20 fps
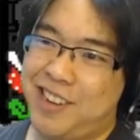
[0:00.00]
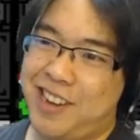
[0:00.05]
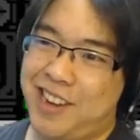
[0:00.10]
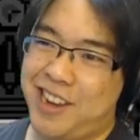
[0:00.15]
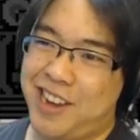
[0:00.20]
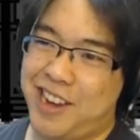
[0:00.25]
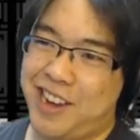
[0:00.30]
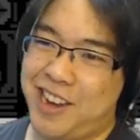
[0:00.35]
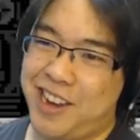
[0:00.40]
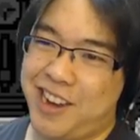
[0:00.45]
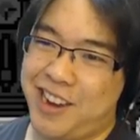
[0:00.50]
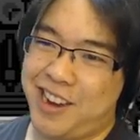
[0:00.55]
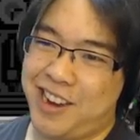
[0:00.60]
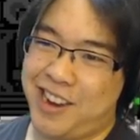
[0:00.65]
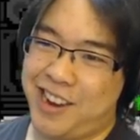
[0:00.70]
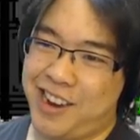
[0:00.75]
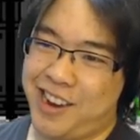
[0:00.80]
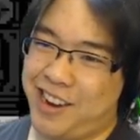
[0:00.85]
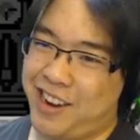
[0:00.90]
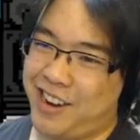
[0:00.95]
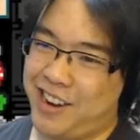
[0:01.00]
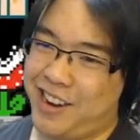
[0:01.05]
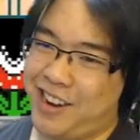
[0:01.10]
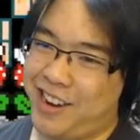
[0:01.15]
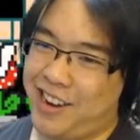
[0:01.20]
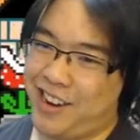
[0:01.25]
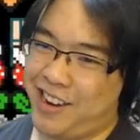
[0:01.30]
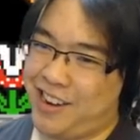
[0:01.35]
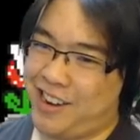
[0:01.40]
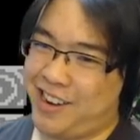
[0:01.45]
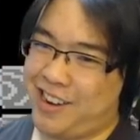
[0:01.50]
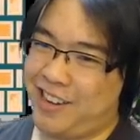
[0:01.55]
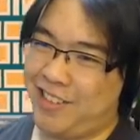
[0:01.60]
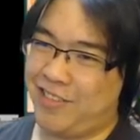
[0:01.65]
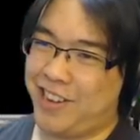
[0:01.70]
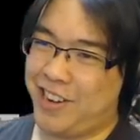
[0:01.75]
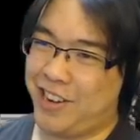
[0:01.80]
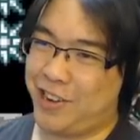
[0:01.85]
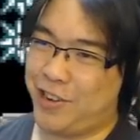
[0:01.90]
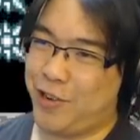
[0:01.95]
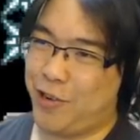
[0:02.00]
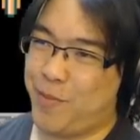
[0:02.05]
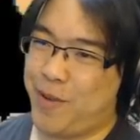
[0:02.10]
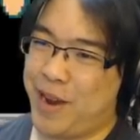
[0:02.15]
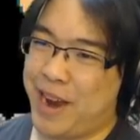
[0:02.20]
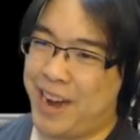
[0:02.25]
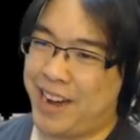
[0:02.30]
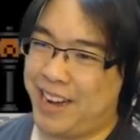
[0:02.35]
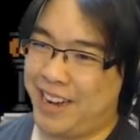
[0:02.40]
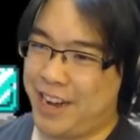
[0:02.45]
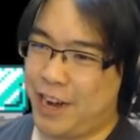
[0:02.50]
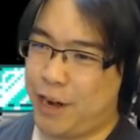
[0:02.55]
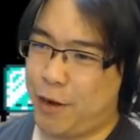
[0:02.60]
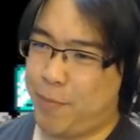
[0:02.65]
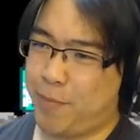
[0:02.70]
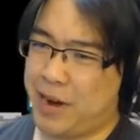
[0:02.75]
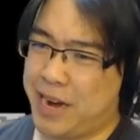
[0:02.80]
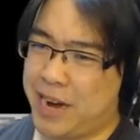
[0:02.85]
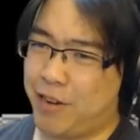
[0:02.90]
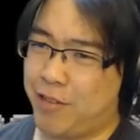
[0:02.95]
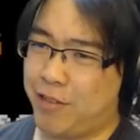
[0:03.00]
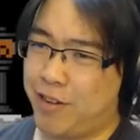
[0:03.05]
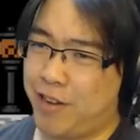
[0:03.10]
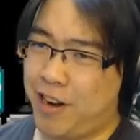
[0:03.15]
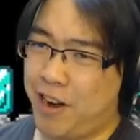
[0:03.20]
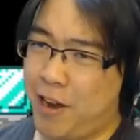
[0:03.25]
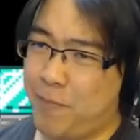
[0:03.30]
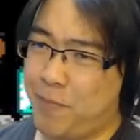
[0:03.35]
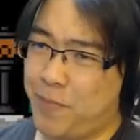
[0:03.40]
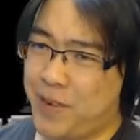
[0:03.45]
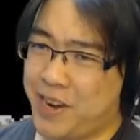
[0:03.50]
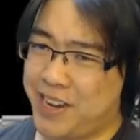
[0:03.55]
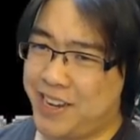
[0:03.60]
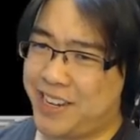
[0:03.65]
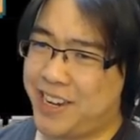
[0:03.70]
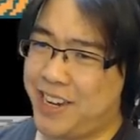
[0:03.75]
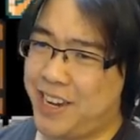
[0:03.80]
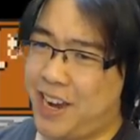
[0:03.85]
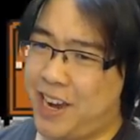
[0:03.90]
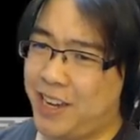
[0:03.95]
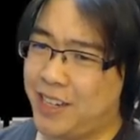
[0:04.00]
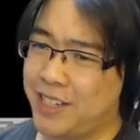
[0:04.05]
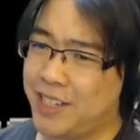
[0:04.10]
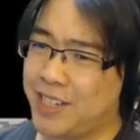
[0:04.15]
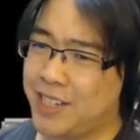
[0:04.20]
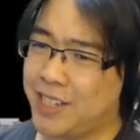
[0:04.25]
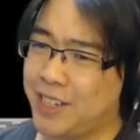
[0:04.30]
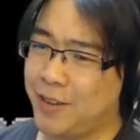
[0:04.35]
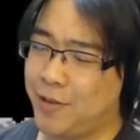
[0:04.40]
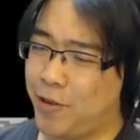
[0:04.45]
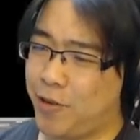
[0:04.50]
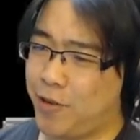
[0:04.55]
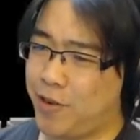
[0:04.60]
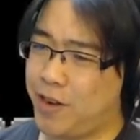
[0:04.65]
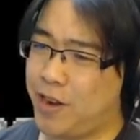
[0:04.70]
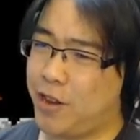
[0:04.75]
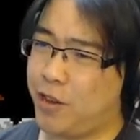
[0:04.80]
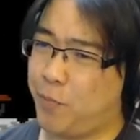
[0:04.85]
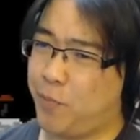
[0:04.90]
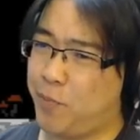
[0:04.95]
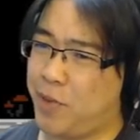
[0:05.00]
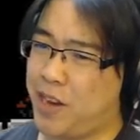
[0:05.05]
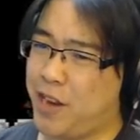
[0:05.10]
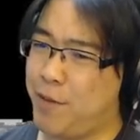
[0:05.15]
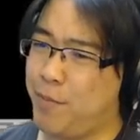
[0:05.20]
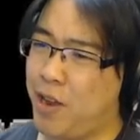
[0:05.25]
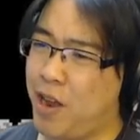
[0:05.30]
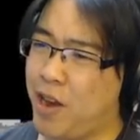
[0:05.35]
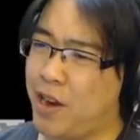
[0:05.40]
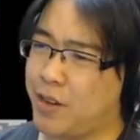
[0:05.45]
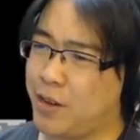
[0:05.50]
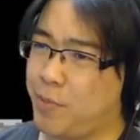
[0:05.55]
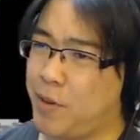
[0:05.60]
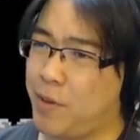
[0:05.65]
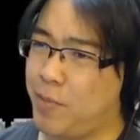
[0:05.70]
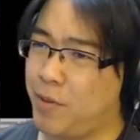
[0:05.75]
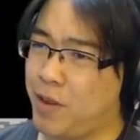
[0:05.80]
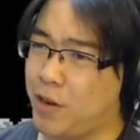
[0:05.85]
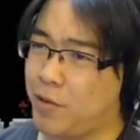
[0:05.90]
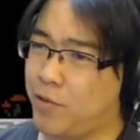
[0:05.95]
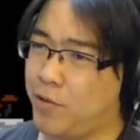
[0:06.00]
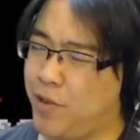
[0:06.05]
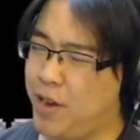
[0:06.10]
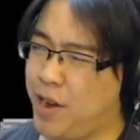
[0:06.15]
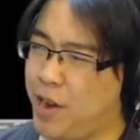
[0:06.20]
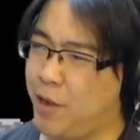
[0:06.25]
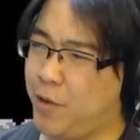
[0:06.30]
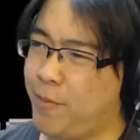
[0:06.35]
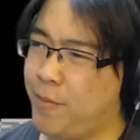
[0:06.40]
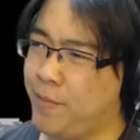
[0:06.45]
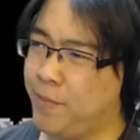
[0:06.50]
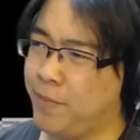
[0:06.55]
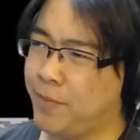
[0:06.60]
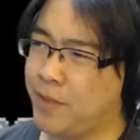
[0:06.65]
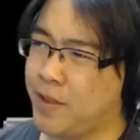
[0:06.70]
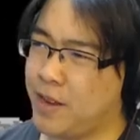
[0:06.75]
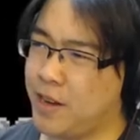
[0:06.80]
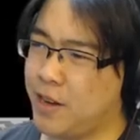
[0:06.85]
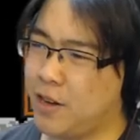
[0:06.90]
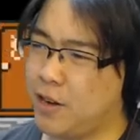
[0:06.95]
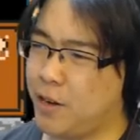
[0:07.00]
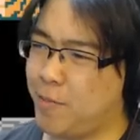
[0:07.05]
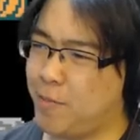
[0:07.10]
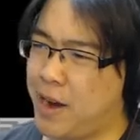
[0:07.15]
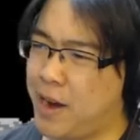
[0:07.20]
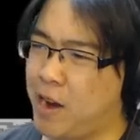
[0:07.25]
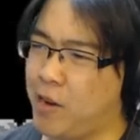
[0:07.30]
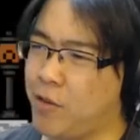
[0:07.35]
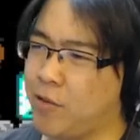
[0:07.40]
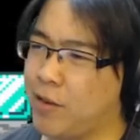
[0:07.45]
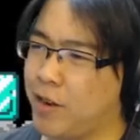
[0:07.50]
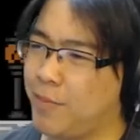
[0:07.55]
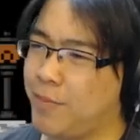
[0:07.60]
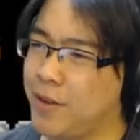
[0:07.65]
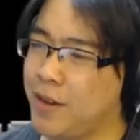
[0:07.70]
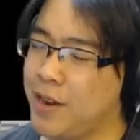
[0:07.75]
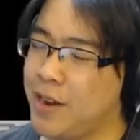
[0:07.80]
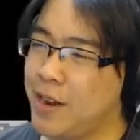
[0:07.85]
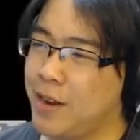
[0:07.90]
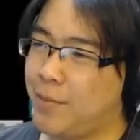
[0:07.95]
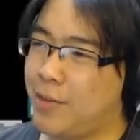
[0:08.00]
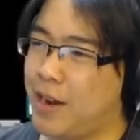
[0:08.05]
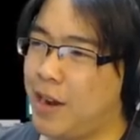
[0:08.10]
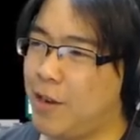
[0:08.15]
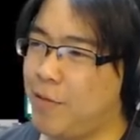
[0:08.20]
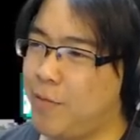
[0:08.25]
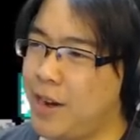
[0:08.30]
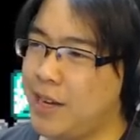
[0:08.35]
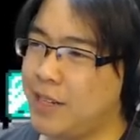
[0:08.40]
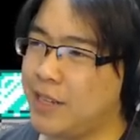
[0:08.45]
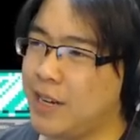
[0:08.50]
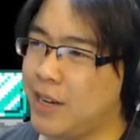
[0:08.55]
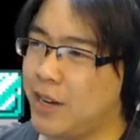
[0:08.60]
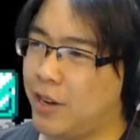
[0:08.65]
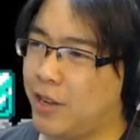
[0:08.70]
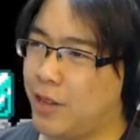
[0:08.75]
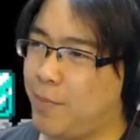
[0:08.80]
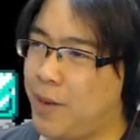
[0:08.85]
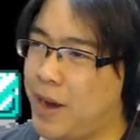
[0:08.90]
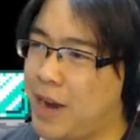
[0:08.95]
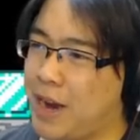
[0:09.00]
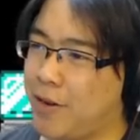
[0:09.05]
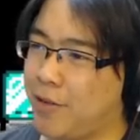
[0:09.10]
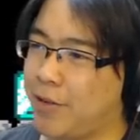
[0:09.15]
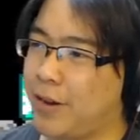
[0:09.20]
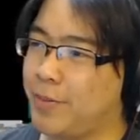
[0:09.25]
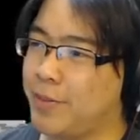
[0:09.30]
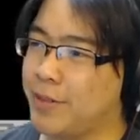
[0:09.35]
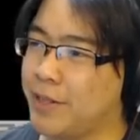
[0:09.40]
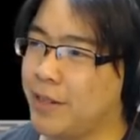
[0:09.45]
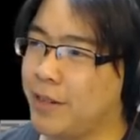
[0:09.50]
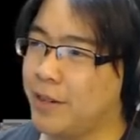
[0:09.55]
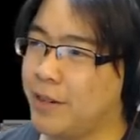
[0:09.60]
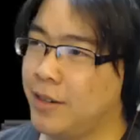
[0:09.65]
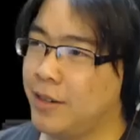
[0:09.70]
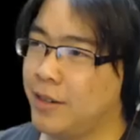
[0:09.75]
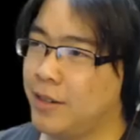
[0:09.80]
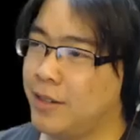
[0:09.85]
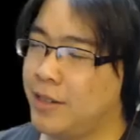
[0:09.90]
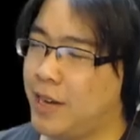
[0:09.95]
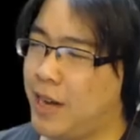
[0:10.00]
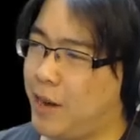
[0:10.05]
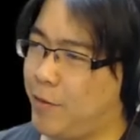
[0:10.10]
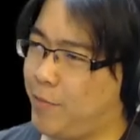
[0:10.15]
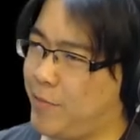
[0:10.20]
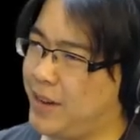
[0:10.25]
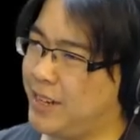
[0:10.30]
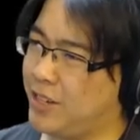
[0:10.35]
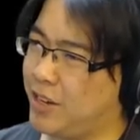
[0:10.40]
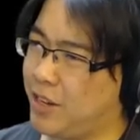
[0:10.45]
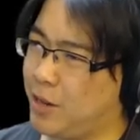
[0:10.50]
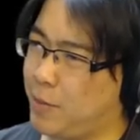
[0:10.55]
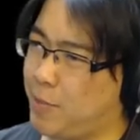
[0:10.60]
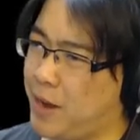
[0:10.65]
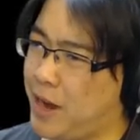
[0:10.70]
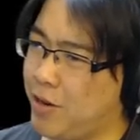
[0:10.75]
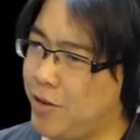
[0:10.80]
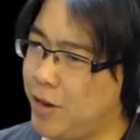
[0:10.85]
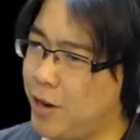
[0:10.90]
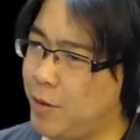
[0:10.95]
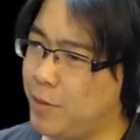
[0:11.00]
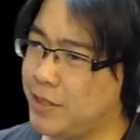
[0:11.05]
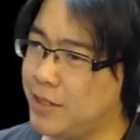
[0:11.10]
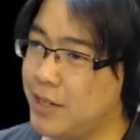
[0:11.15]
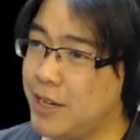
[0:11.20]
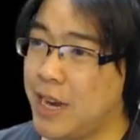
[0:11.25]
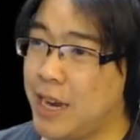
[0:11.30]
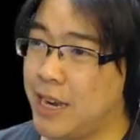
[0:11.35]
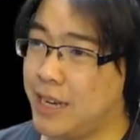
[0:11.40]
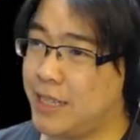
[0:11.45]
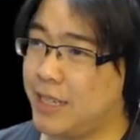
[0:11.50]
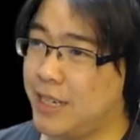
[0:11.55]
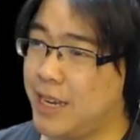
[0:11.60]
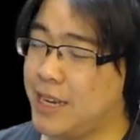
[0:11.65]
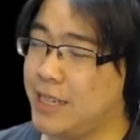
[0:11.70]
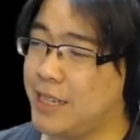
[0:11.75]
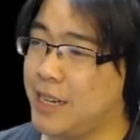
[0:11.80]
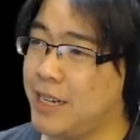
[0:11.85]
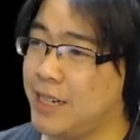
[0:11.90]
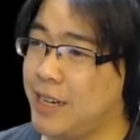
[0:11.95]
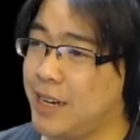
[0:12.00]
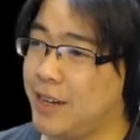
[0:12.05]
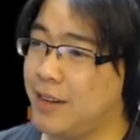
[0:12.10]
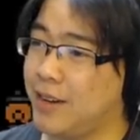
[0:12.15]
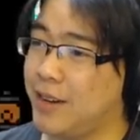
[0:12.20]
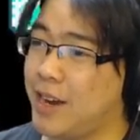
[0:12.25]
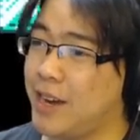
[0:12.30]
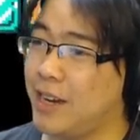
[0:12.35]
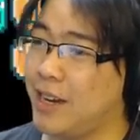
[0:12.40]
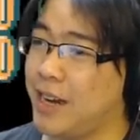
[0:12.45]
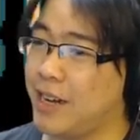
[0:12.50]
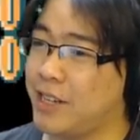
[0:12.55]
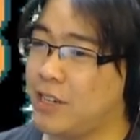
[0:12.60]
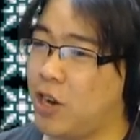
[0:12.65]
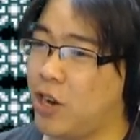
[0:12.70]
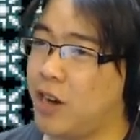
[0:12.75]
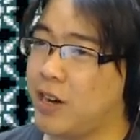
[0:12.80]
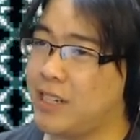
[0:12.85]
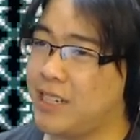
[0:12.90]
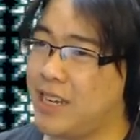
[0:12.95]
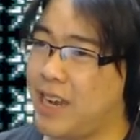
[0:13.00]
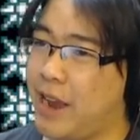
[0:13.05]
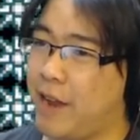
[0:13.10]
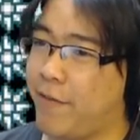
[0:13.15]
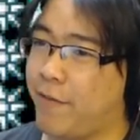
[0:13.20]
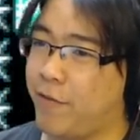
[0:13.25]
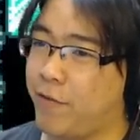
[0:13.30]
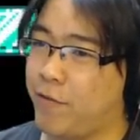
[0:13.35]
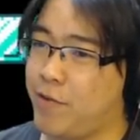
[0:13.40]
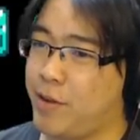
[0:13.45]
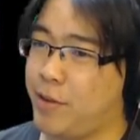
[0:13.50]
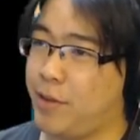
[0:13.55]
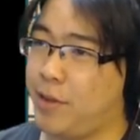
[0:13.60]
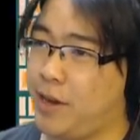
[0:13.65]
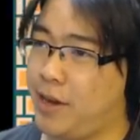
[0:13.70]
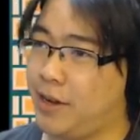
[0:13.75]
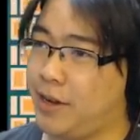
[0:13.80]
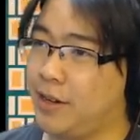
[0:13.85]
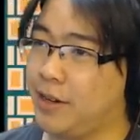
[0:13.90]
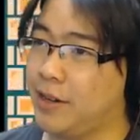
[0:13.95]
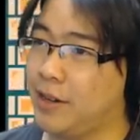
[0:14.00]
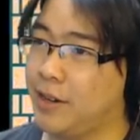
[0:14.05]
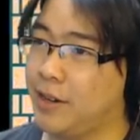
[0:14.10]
Uh, I'm gonna go back and get a power-up, I guess? Or another P-block? The P-block won't help. I need another power-up. But I wasted all the power-ups. Did I waste all the power-ups? Yes, yes I did. I, like, knocked everything.